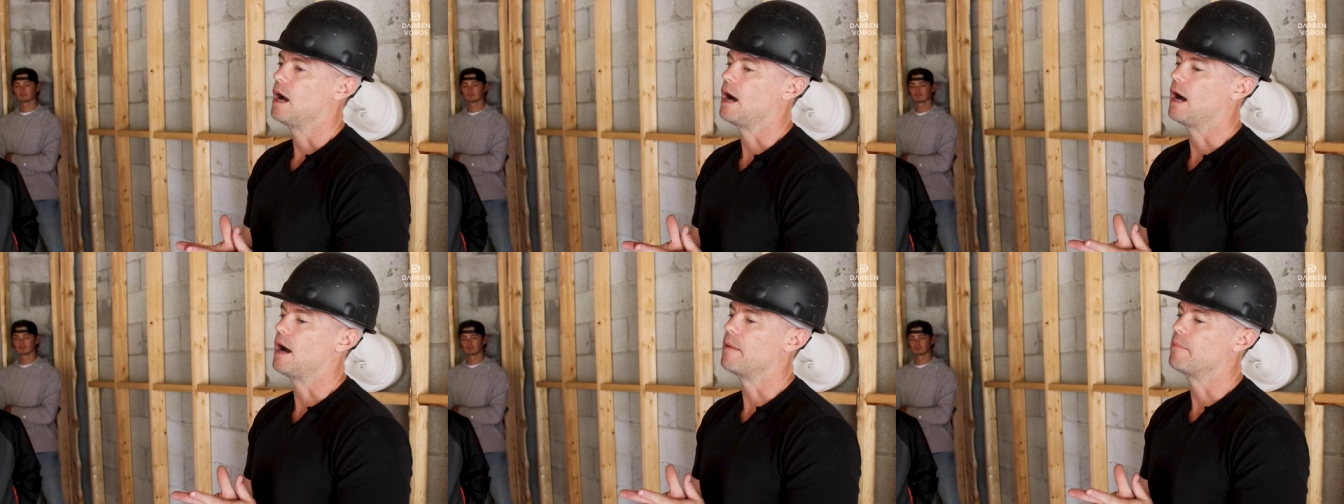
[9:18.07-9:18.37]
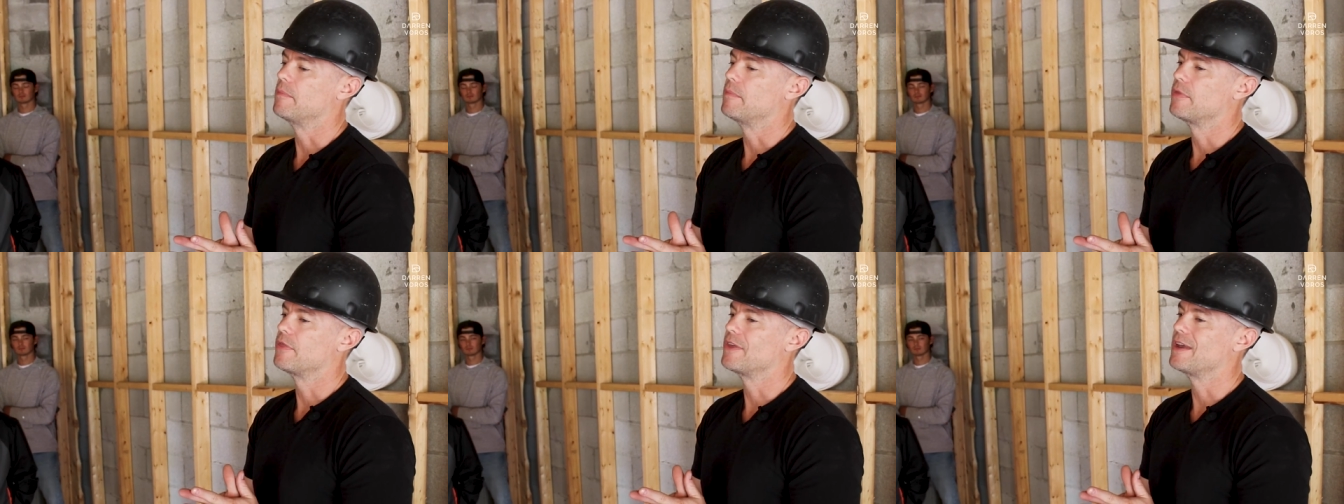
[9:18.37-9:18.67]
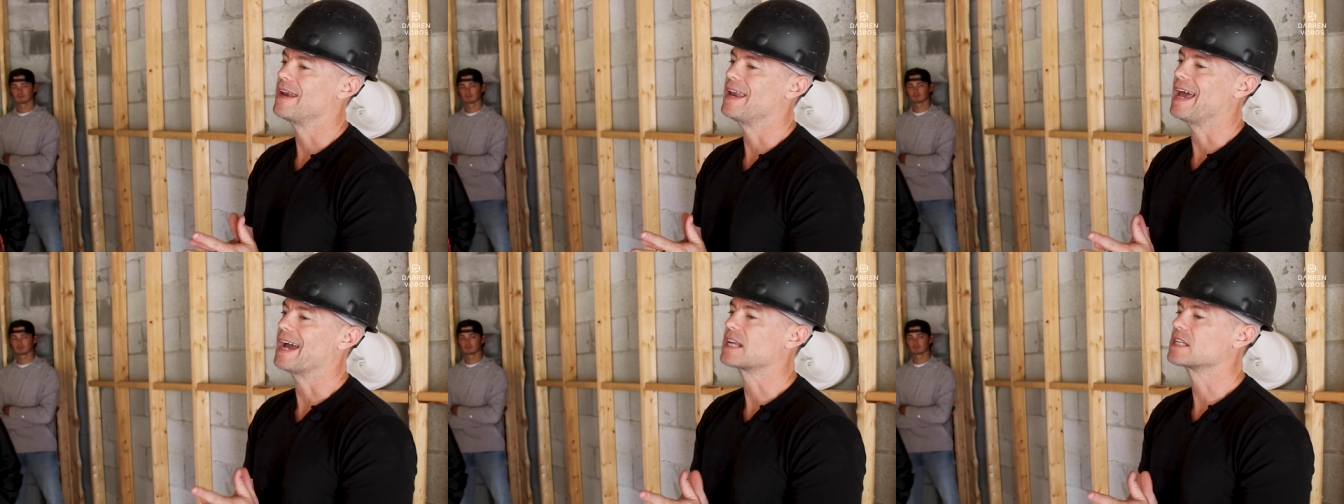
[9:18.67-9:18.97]
Um,
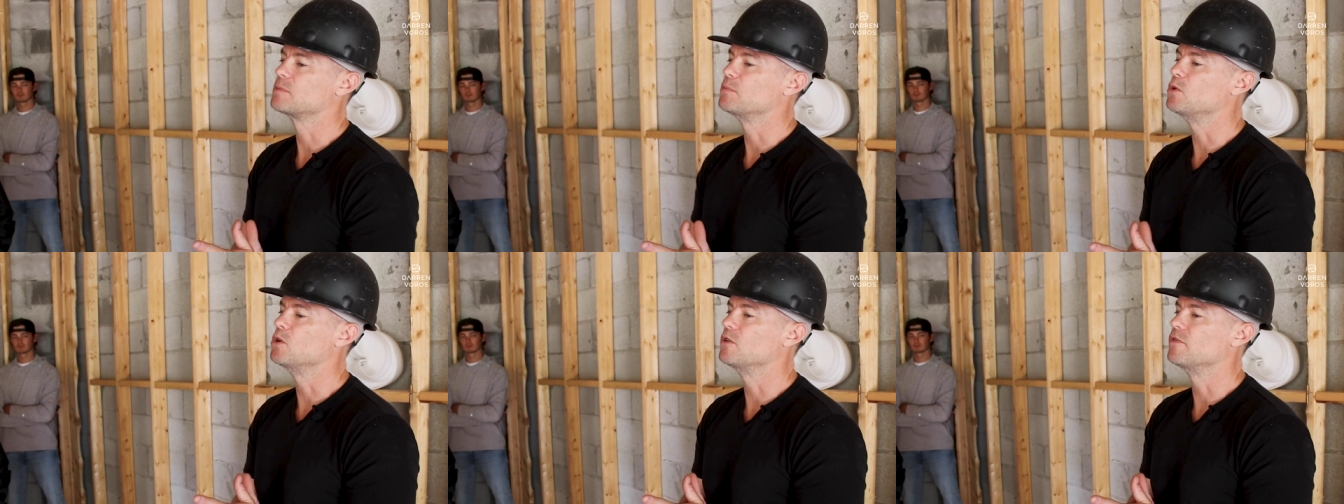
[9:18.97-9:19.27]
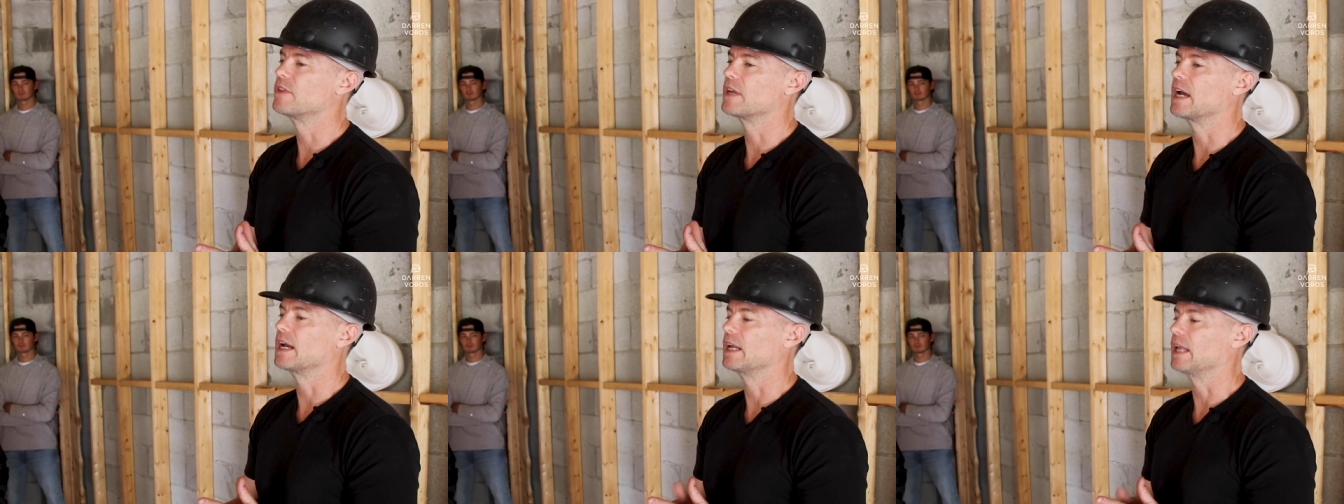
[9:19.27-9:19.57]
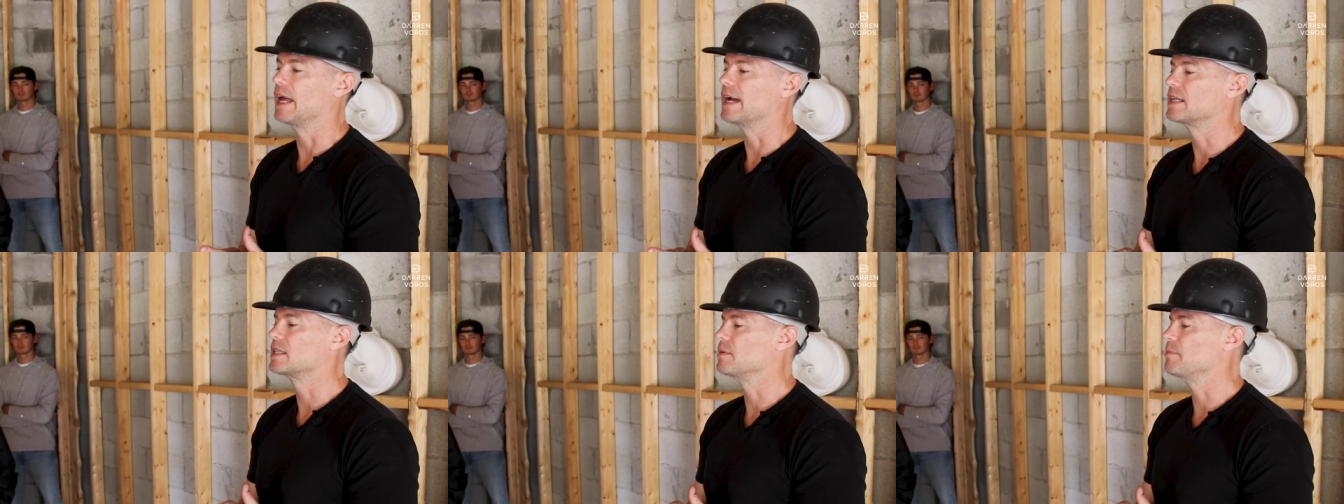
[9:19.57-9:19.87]
the next move that
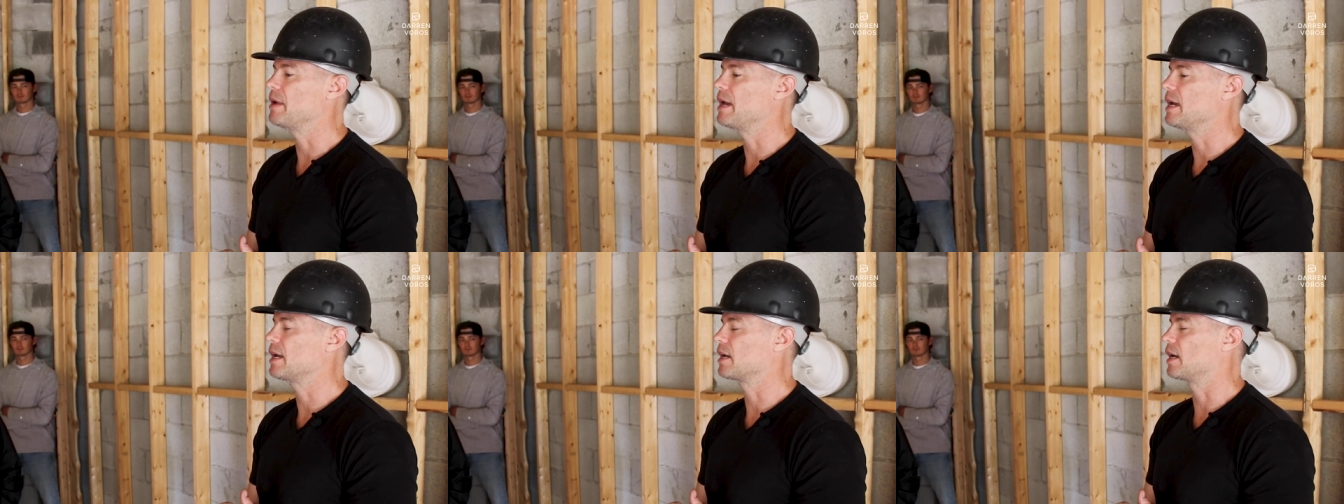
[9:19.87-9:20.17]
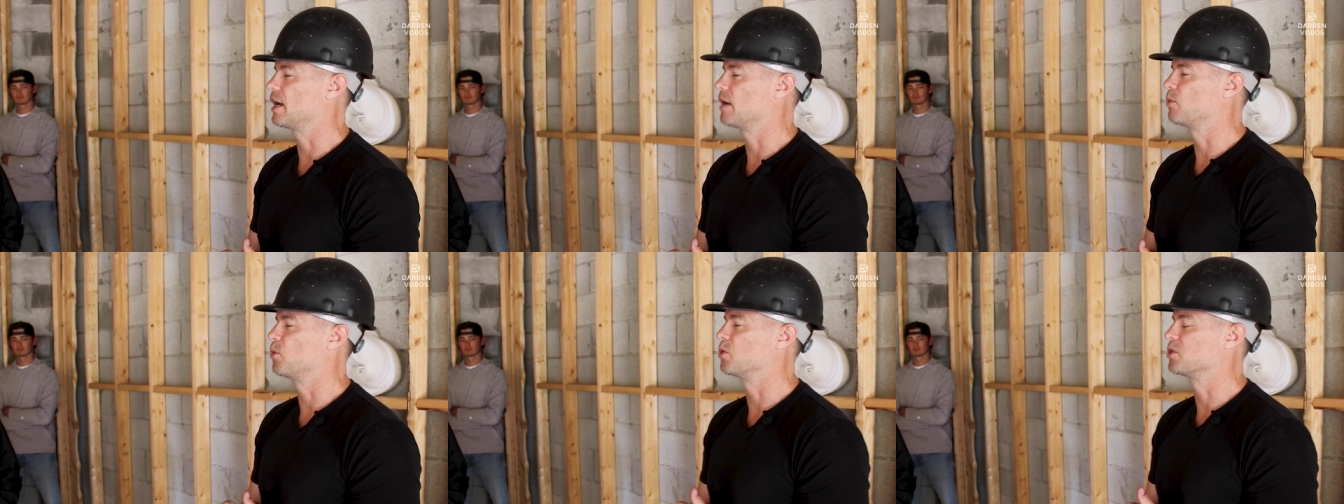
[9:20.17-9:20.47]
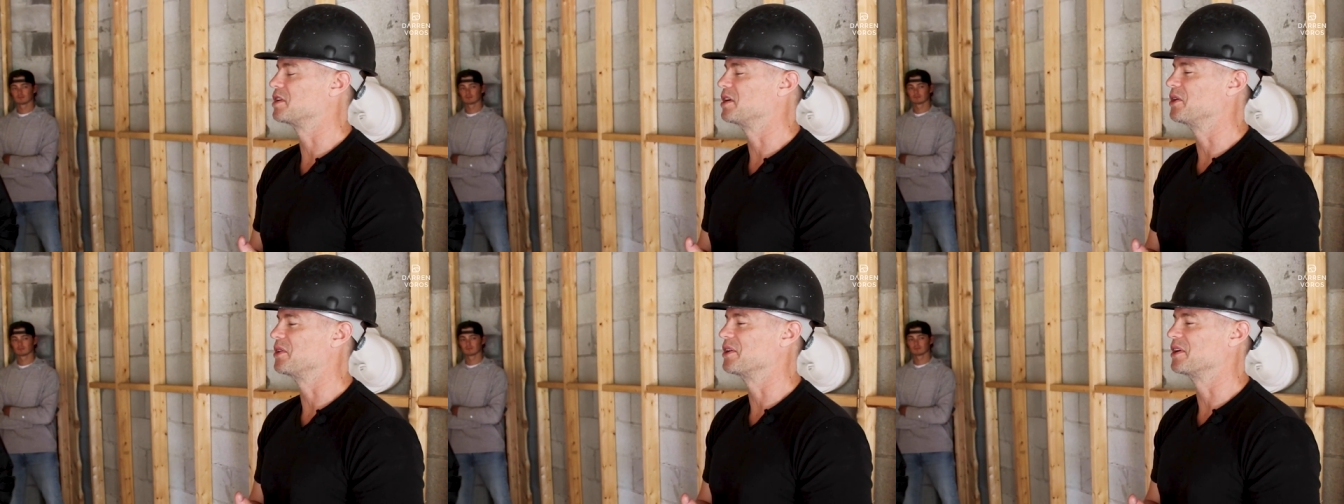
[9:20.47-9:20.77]
I'd like to make, and I
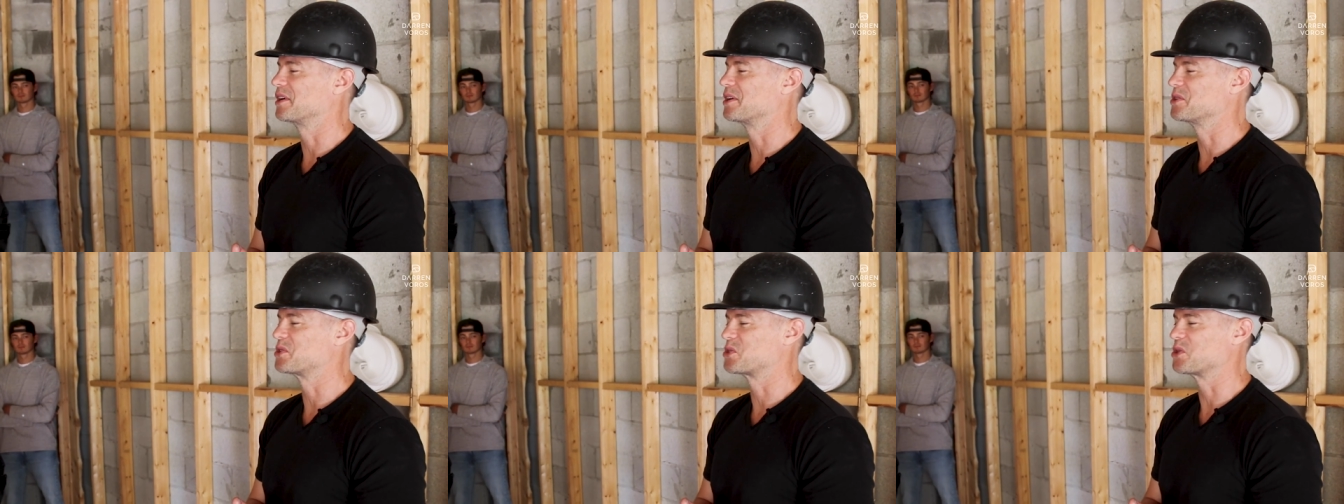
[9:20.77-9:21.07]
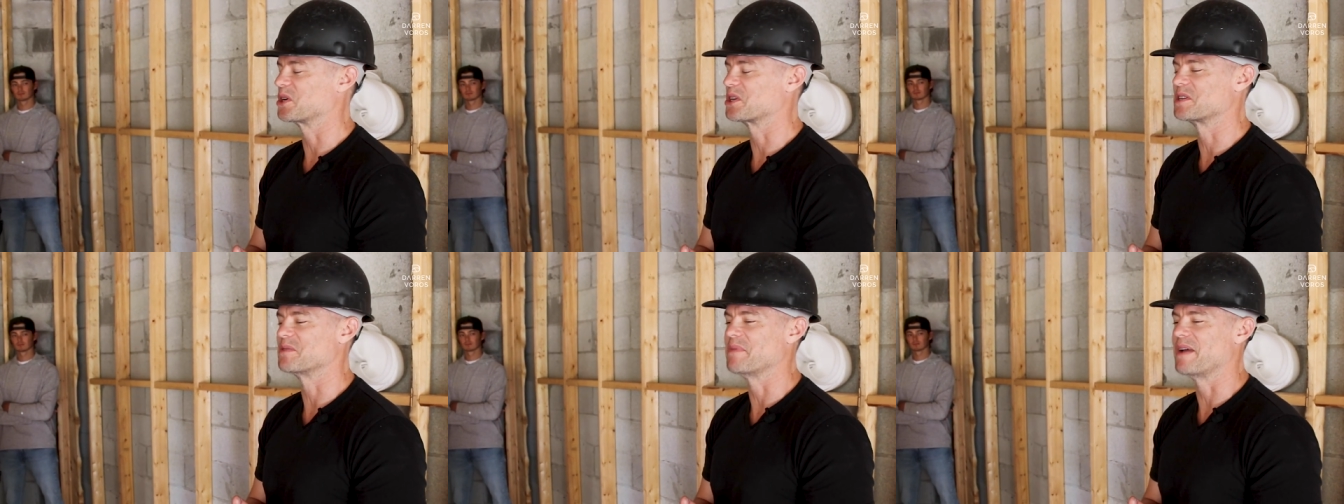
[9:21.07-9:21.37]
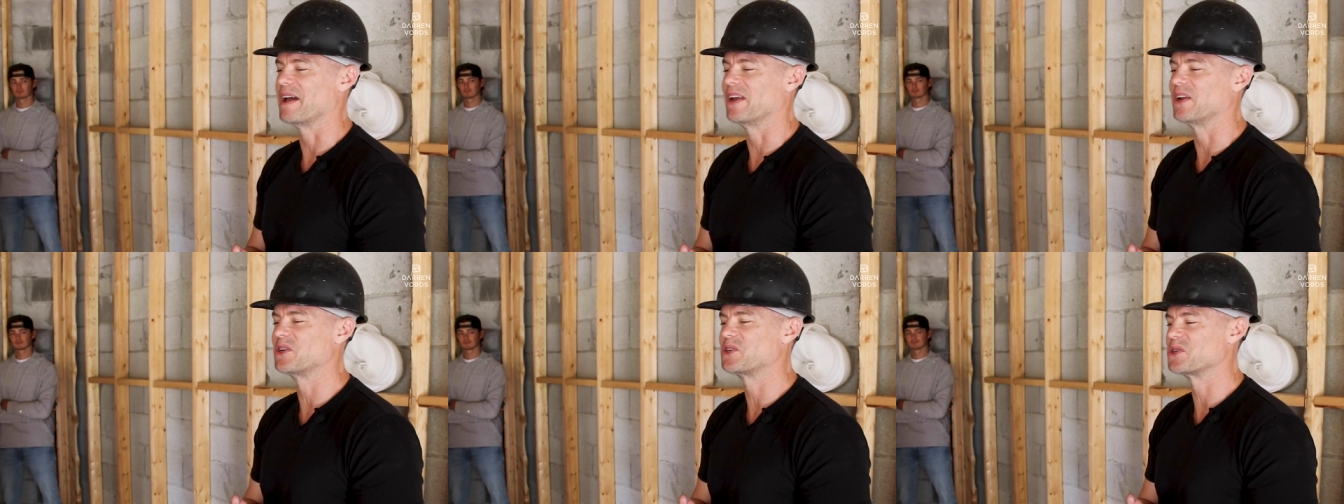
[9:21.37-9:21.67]
won't tell the construction
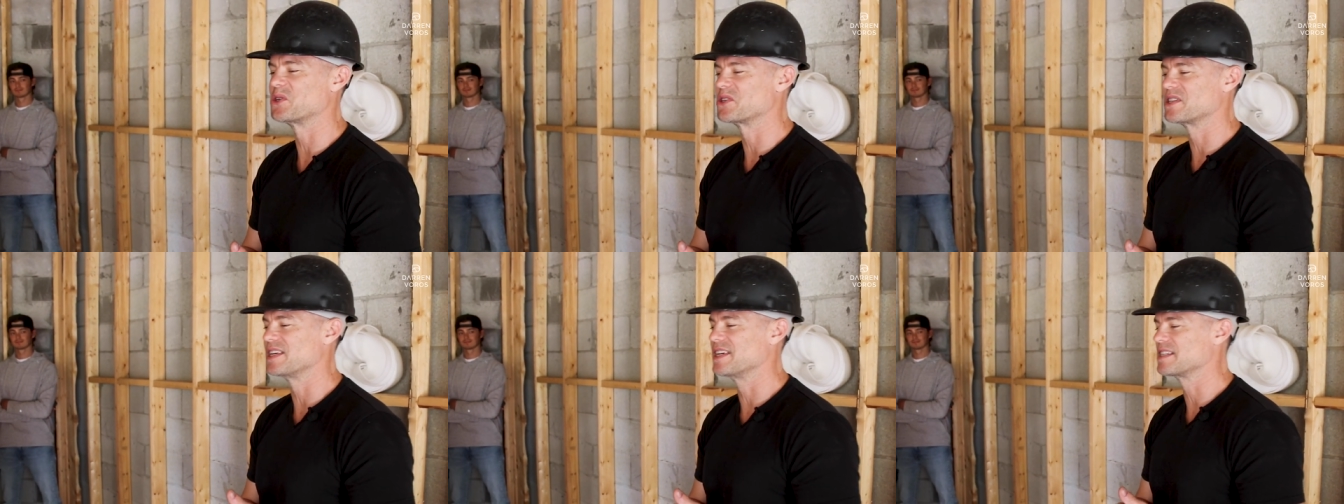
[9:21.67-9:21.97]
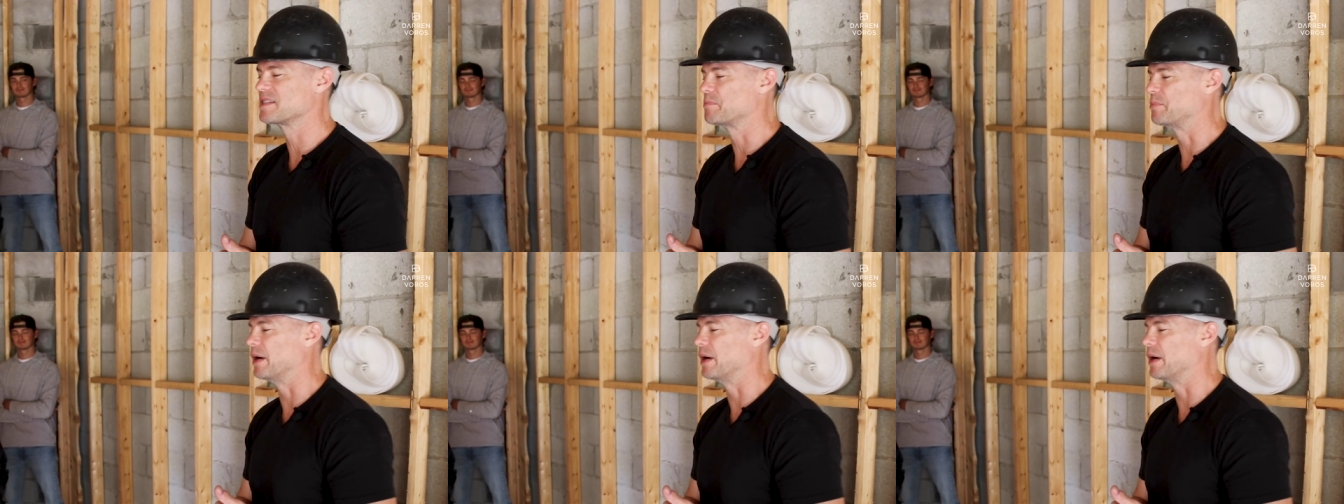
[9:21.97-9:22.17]
managers this,